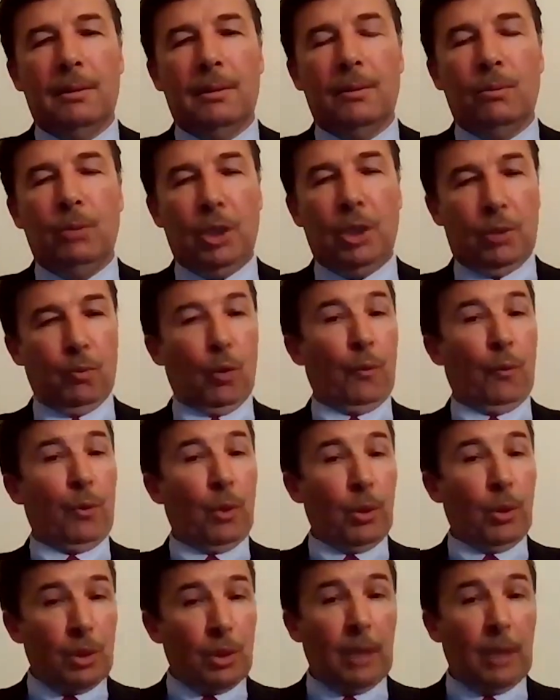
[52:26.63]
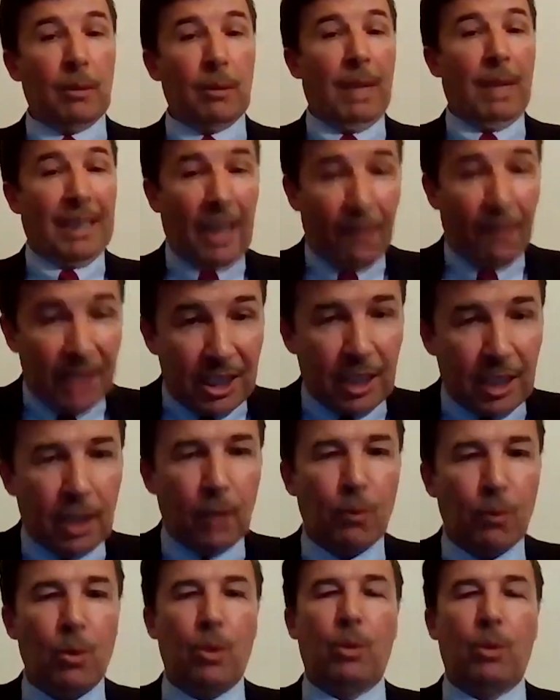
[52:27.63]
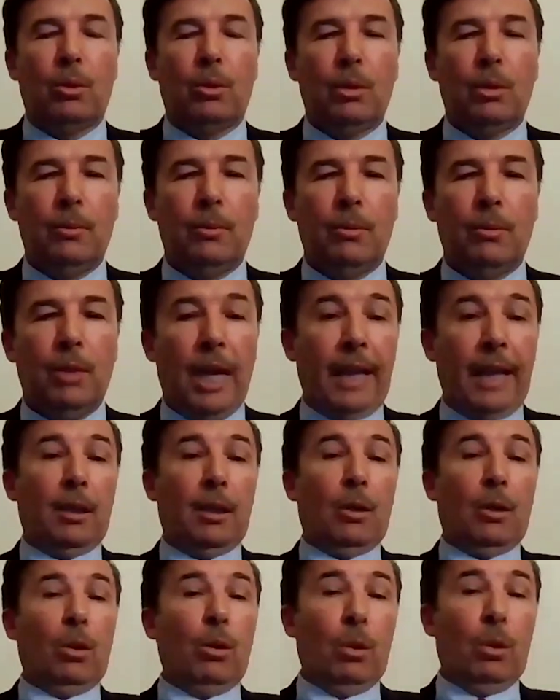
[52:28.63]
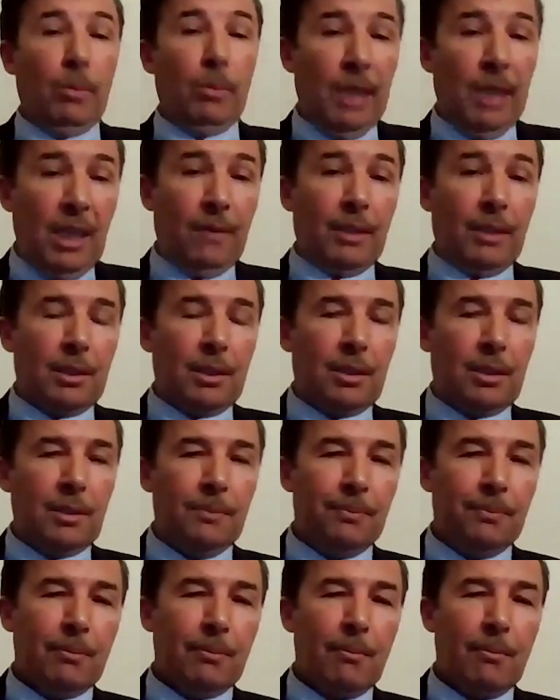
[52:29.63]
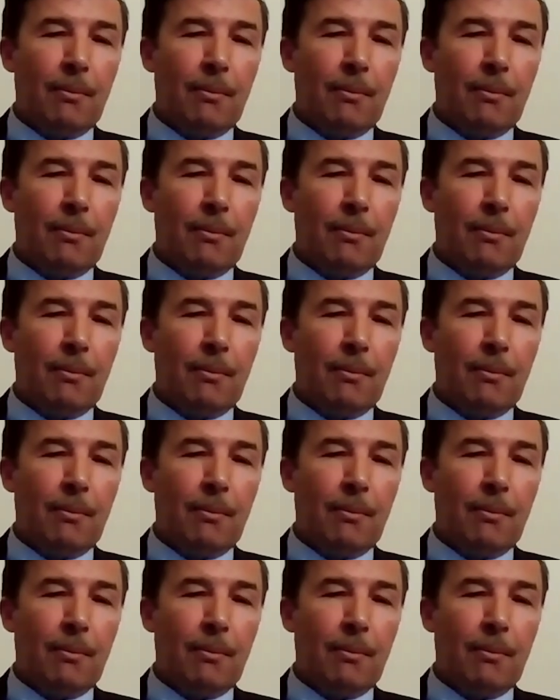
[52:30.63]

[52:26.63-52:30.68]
meaning, of course, a metaphysical world, like all the believers,